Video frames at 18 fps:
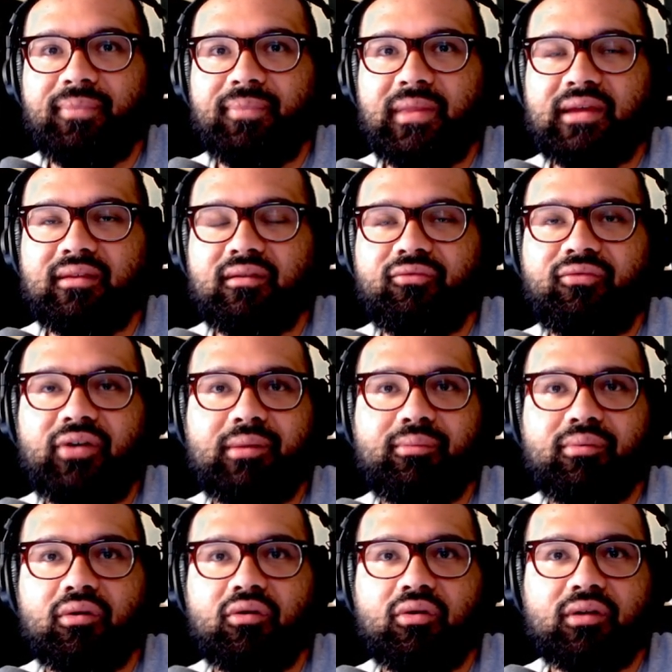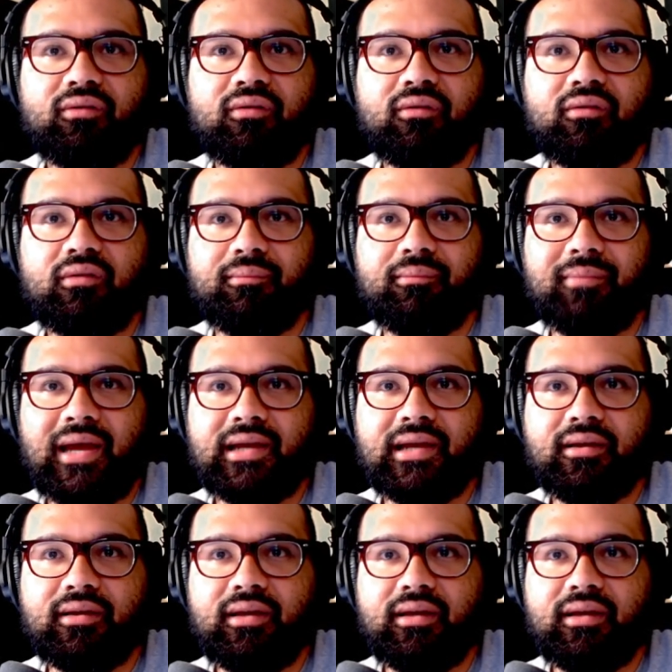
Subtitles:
As the fight progresses, the Maggot